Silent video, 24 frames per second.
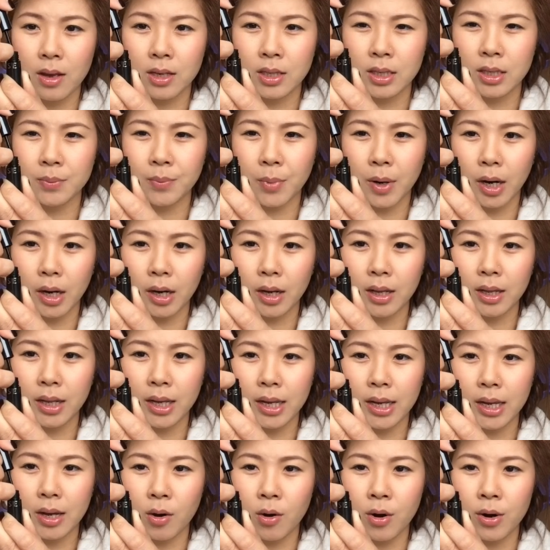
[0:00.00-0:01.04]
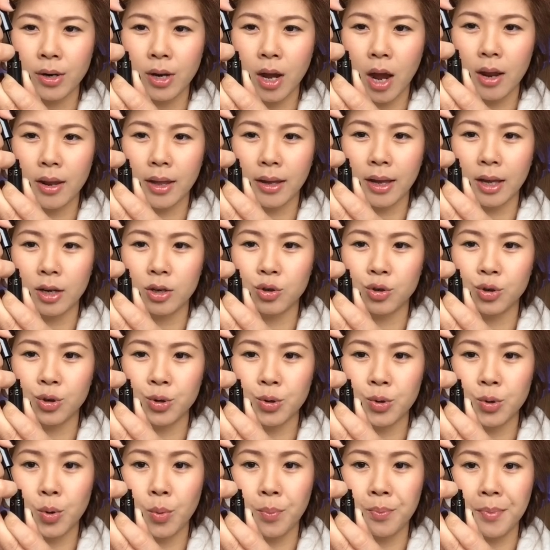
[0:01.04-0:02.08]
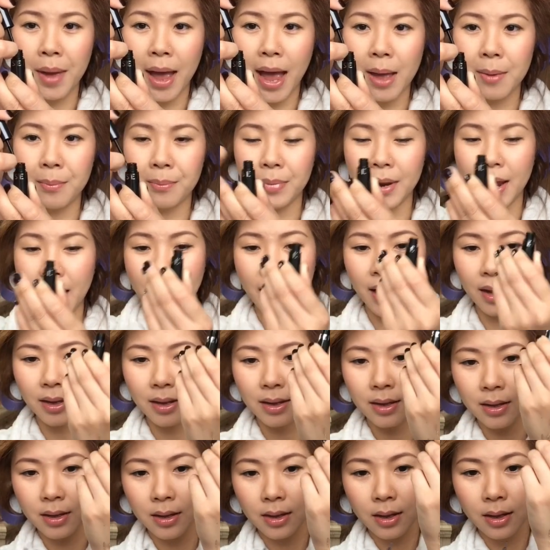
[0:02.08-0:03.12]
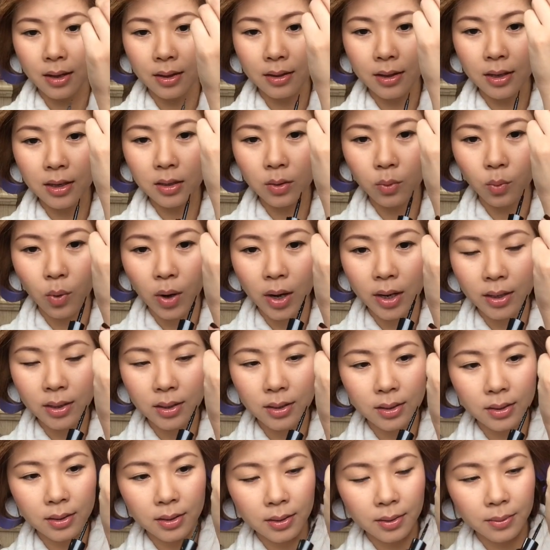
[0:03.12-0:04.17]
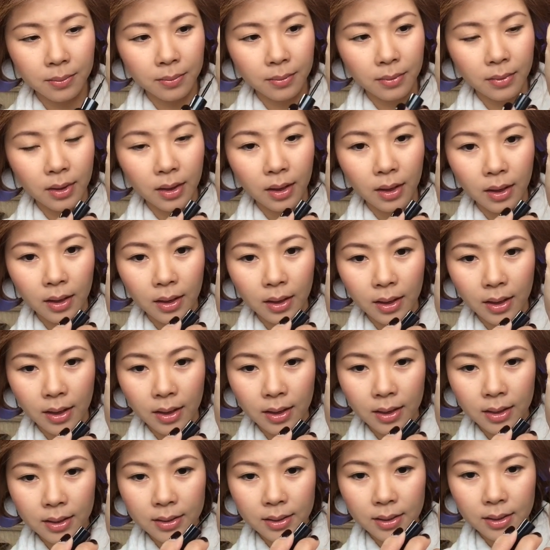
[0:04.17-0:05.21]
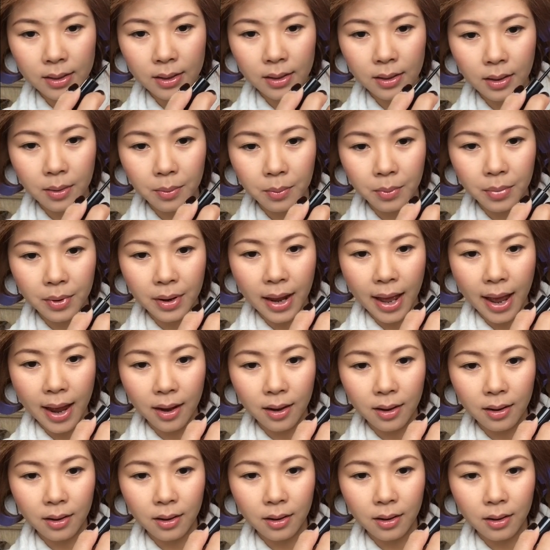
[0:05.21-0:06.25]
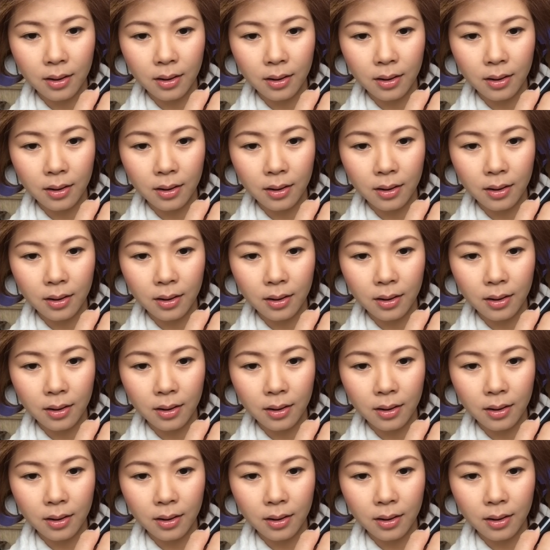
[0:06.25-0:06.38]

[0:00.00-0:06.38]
sparkly or not like a true matte black. This one is black,